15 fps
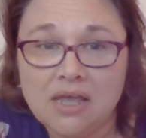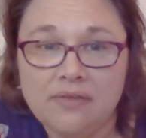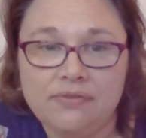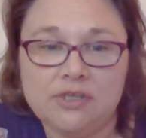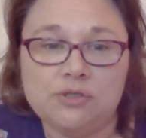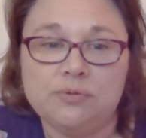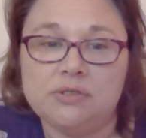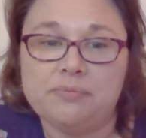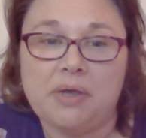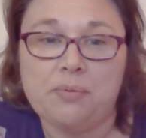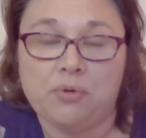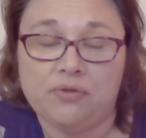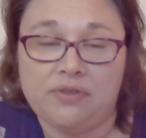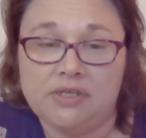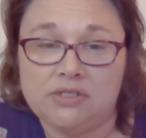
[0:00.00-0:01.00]
This was my
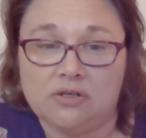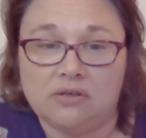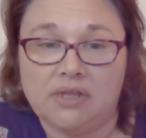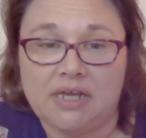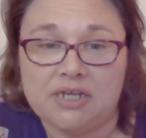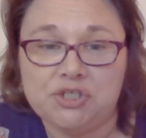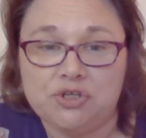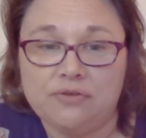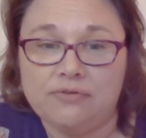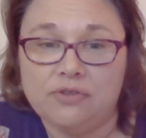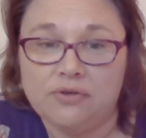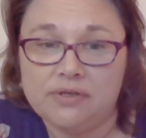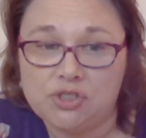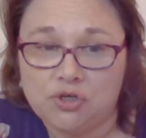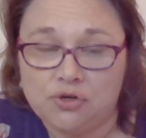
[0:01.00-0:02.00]
birthday start last year, even though
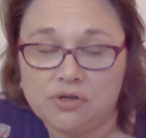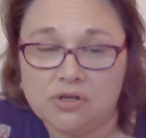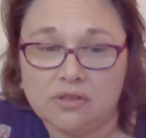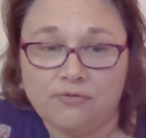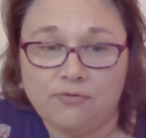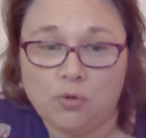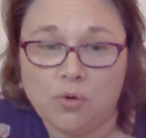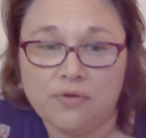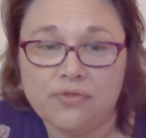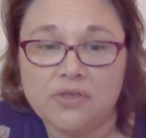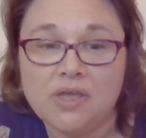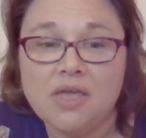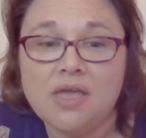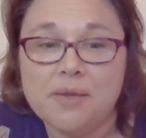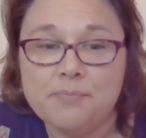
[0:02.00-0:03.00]
it started on the 4th,
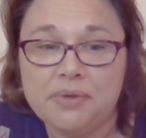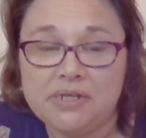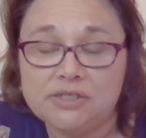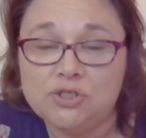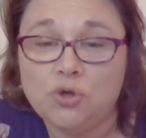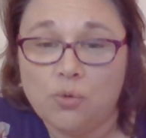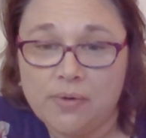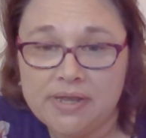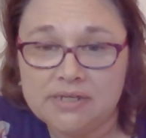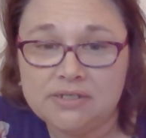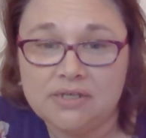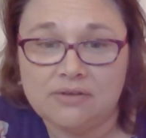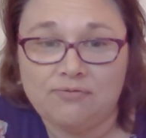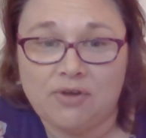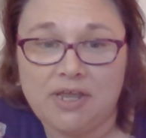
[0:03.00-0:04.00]
but it is going to
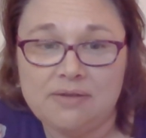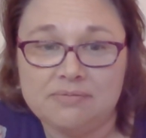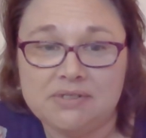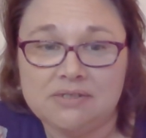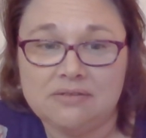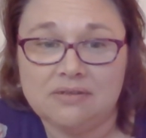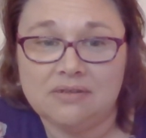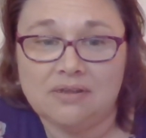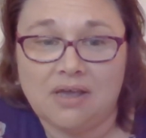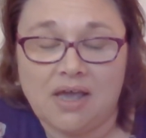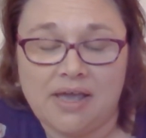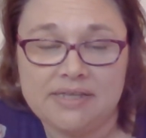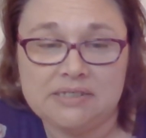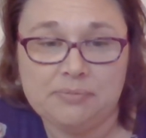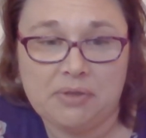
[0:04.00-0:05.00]
get framed.
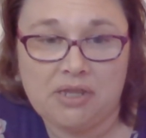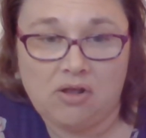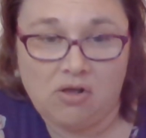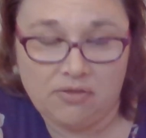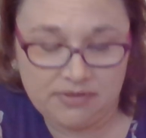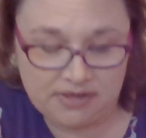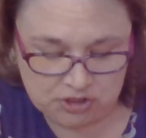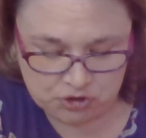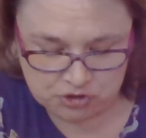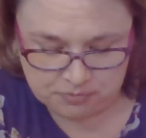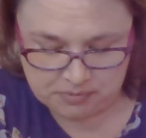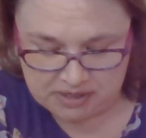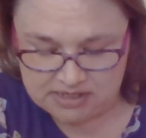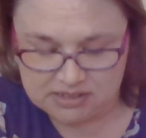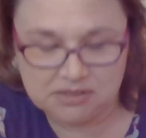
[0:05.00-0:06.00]
I spent all the extra
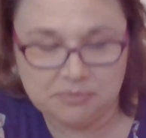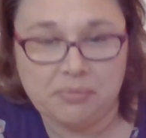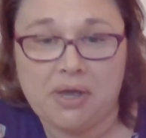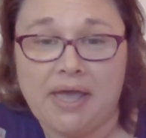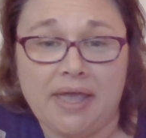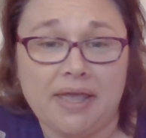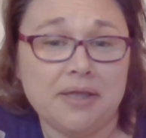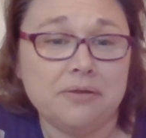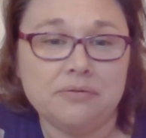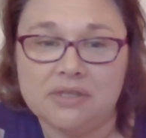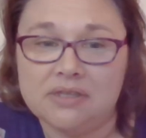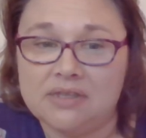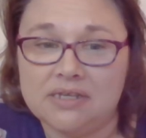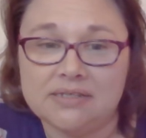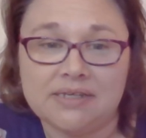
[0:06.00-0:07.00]
money to buy the
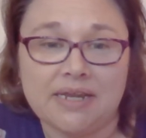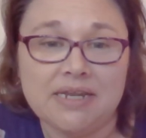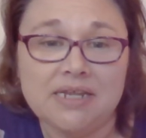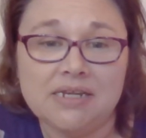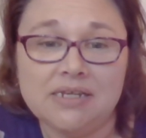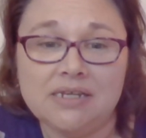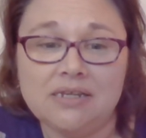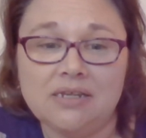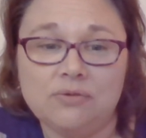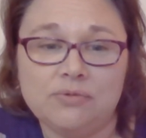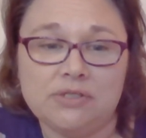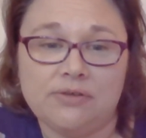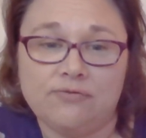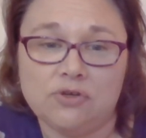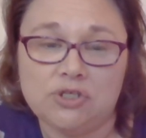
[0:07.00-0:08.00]
things I needed. It was
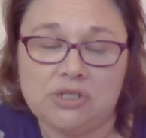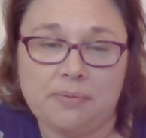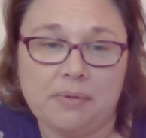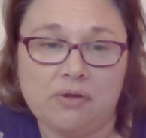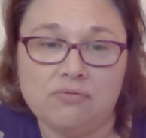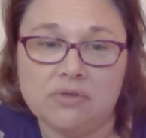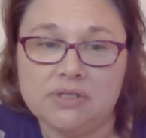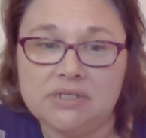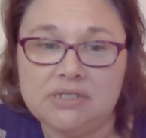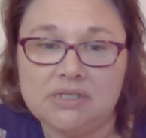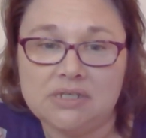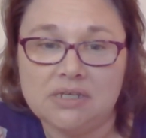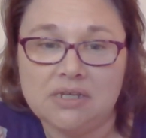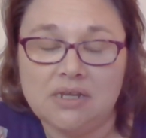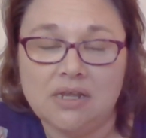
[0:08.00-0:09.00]
the first time I really
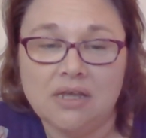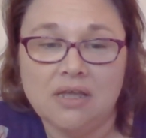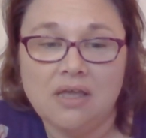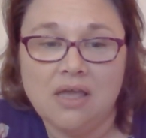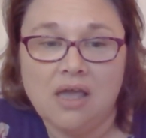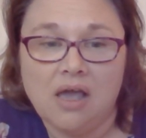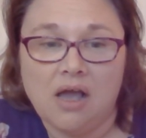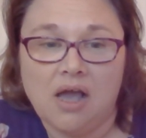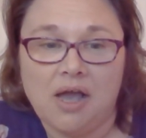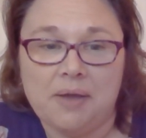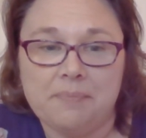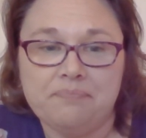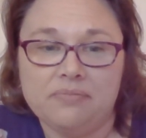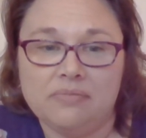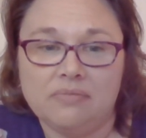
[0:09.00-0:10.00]
did
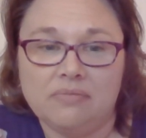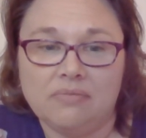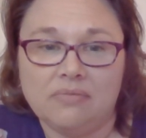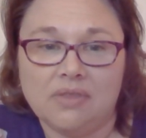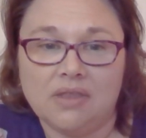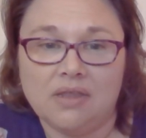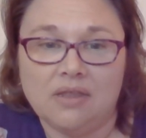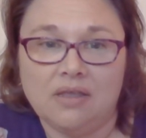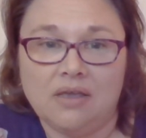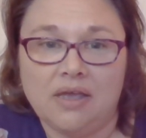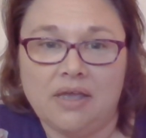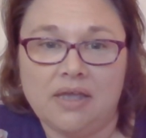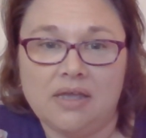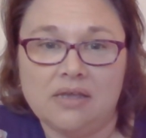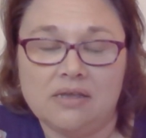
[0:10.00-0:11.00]

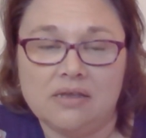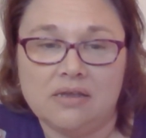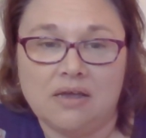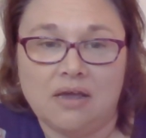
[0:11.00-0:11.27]
a